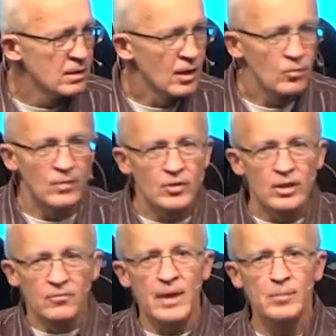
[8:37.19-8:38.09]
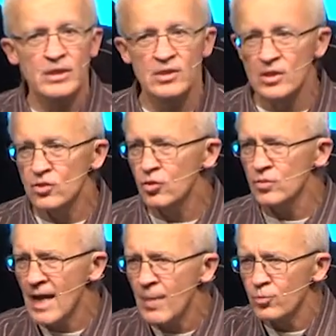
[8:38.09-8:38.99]
And we have young families in this
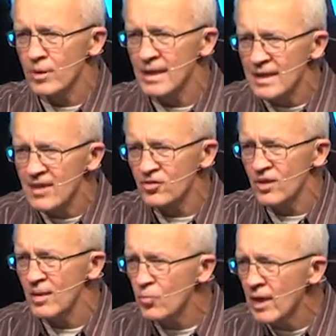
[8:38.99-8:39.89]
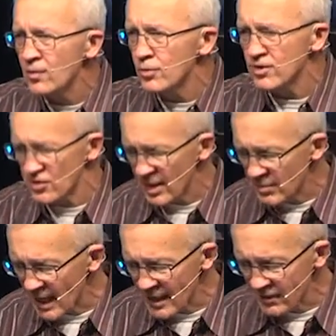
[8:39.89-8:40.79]
church operating that same way with the same
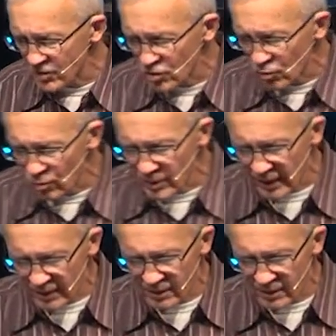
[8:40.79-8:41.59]
kind of a story.